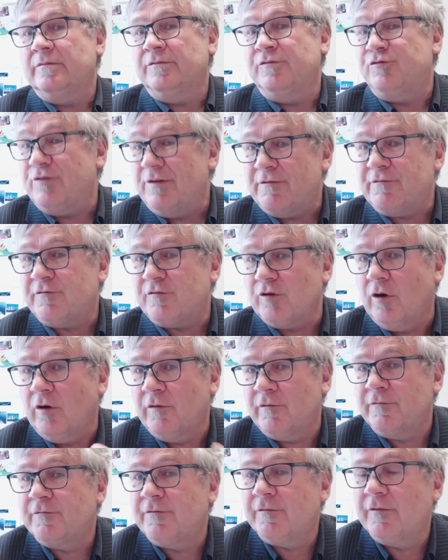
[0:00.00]
drift
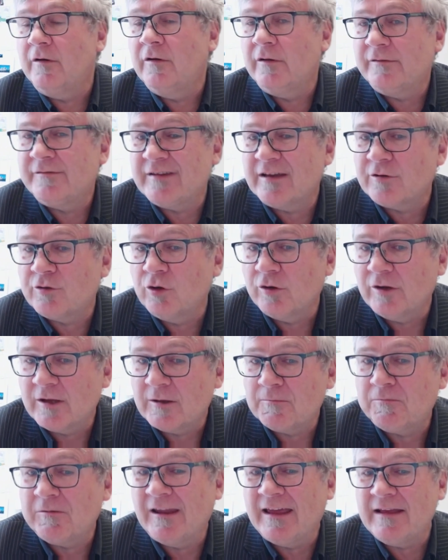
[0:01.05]
of
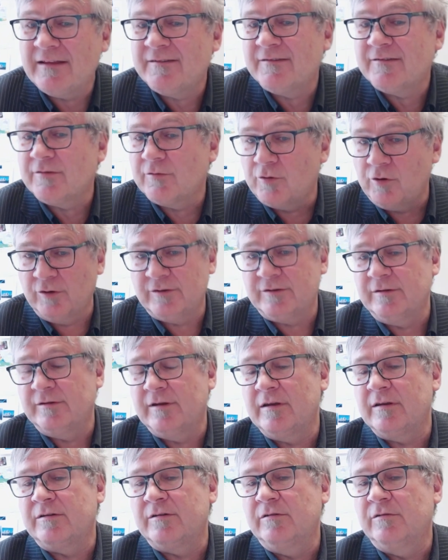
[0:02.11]
tectonic plates,
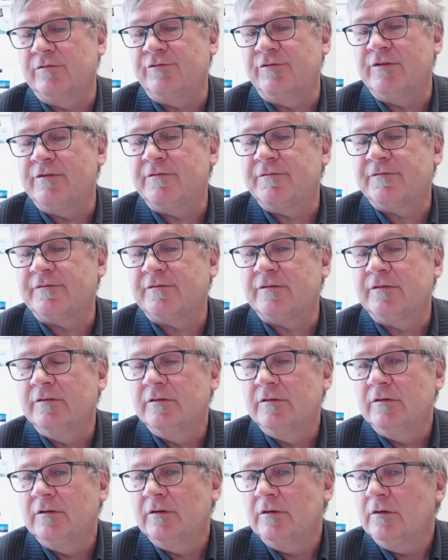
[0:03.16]
continental drift.
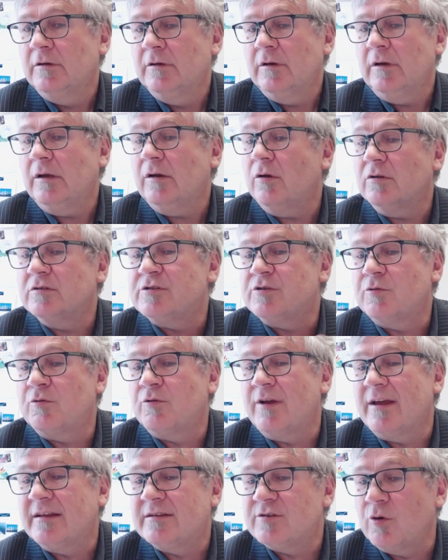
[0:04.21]
It also
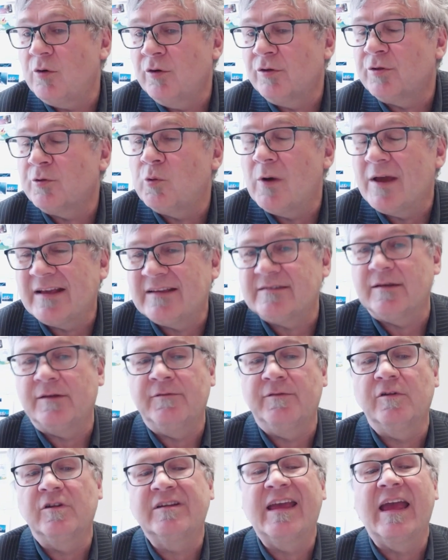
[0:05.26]
creates earthquakes and
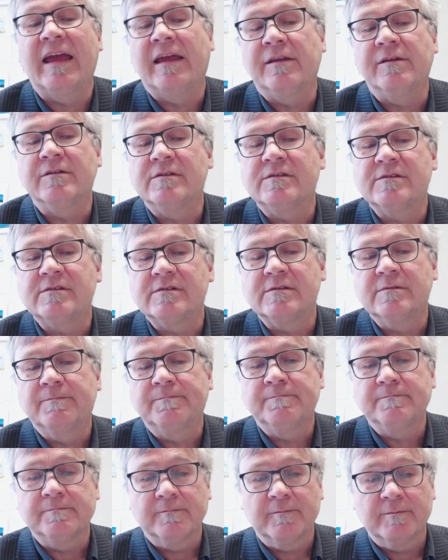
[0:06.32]
volcanoes.
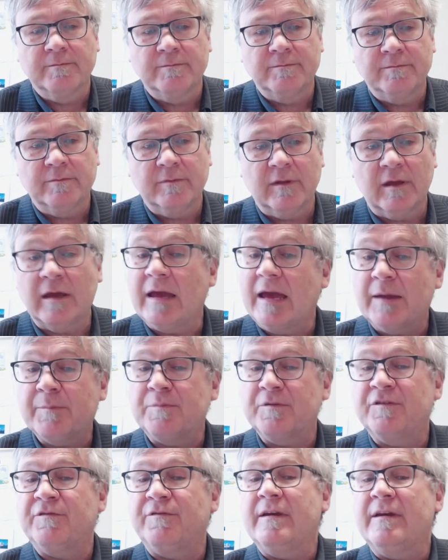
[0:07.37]
Okay,
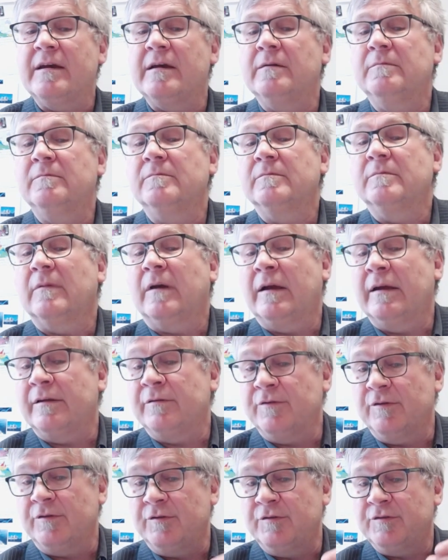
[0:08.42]
atmosphere, I
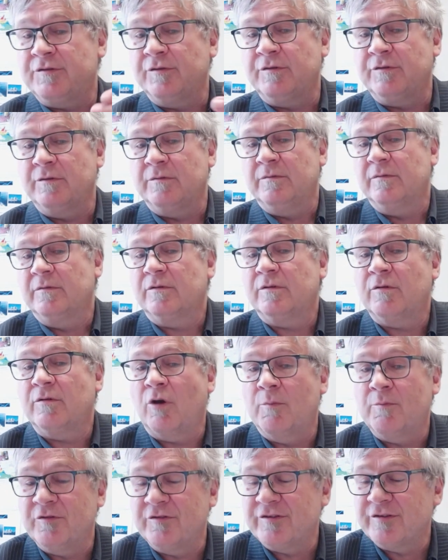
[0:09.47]
introduce you to
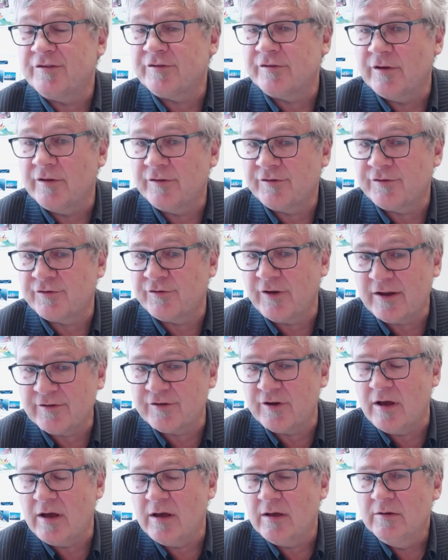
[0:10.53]
composition and
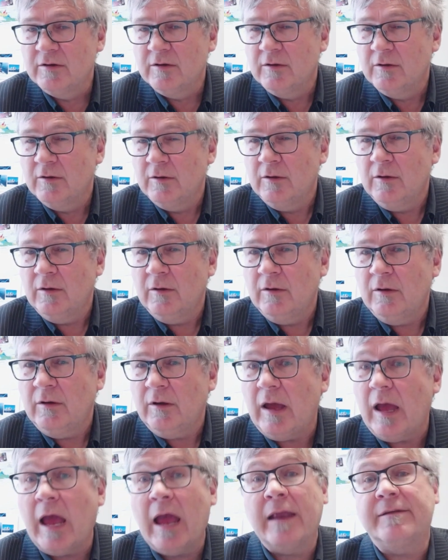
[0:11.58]
structure,
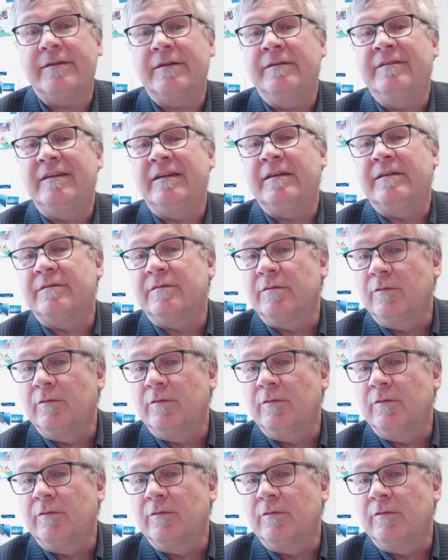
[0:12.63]
and indeed